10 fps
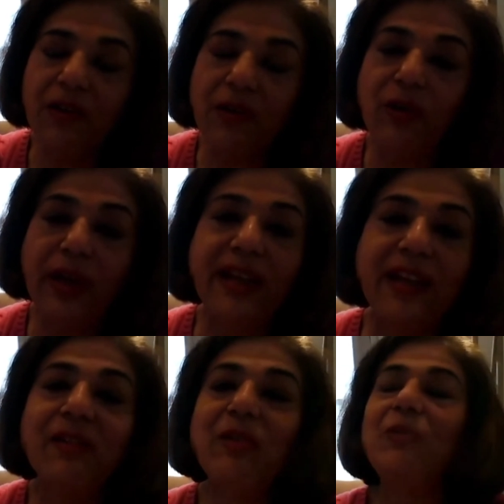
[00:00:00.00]
you know,
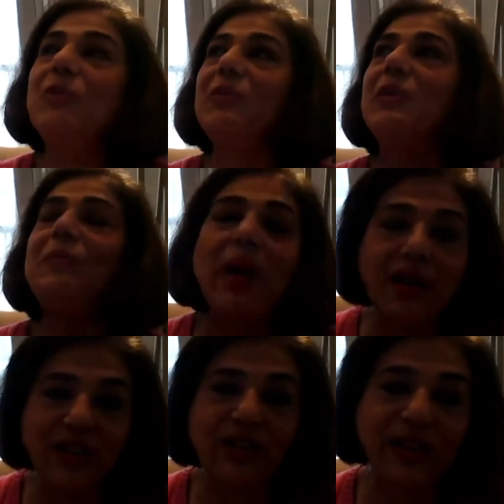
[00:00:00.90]
like the
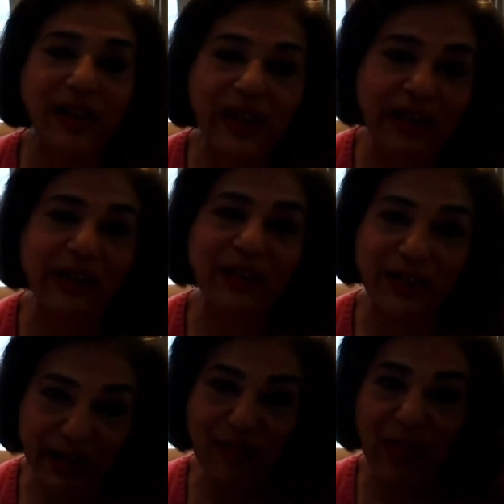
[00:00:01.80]
master
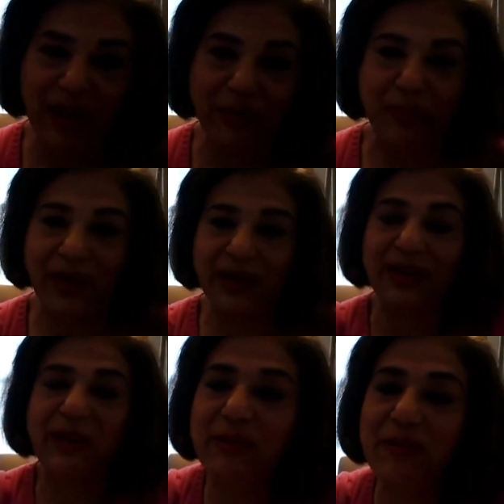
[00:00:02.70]
keys, in my
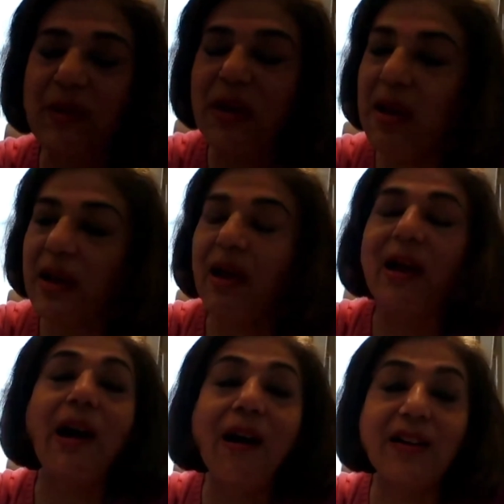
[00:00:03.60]
opinion,
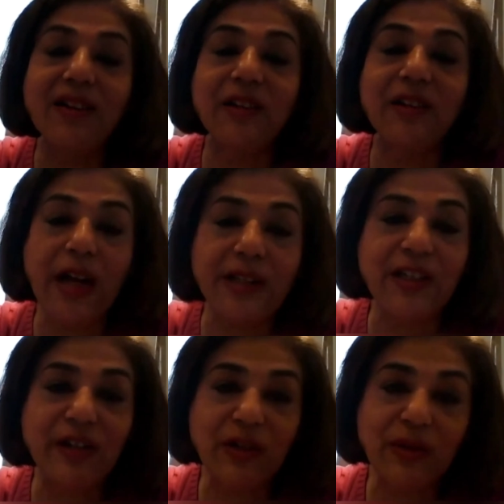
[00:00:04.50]
are
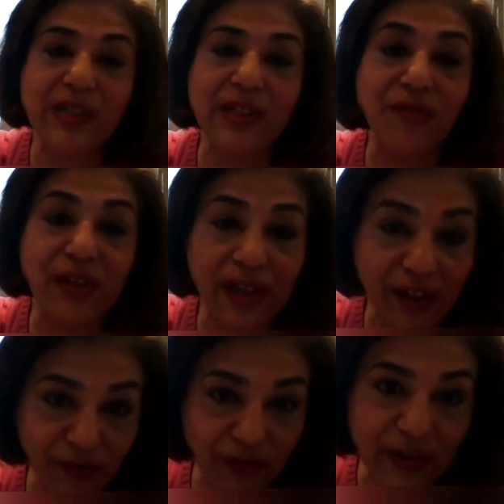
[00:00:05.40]
gratitude and
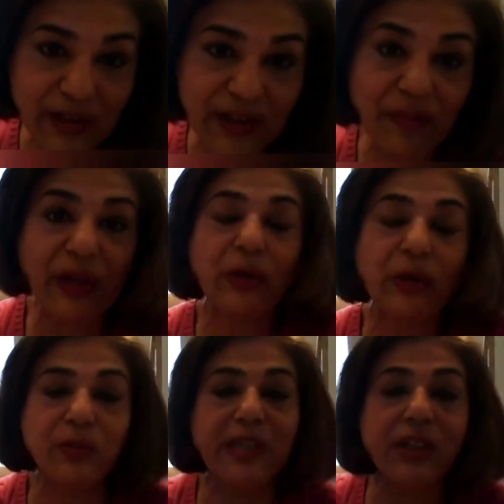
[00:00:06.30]
forgiveness,
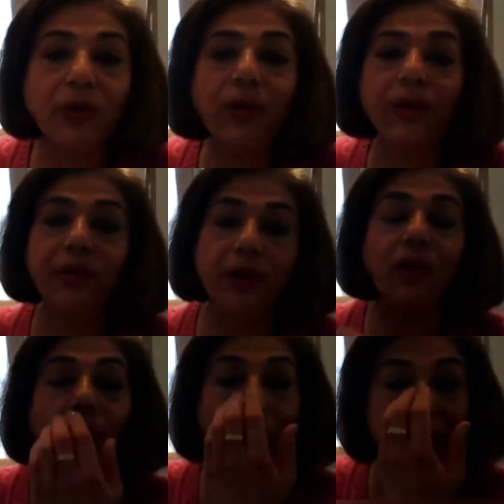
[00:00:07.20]
because we store
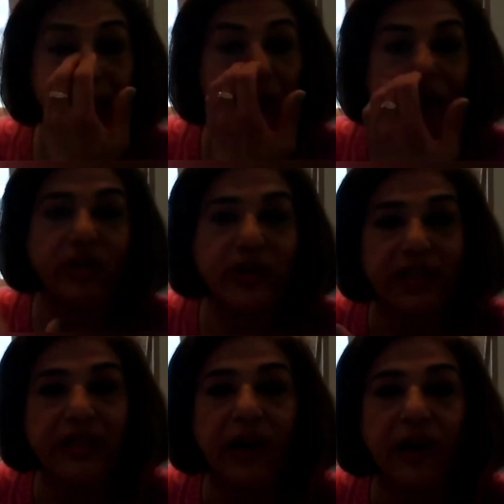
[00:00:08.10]
all
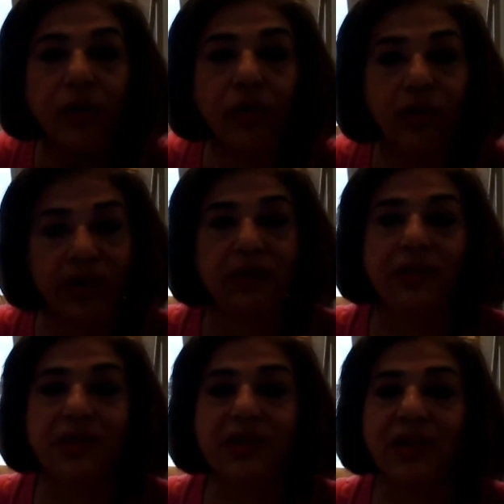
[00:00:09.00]
emotions in our
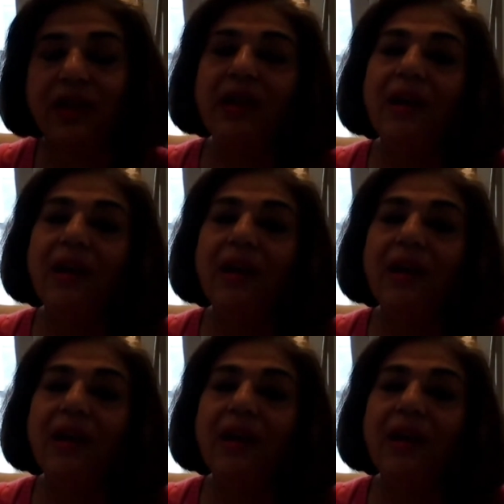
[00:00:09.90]
organs.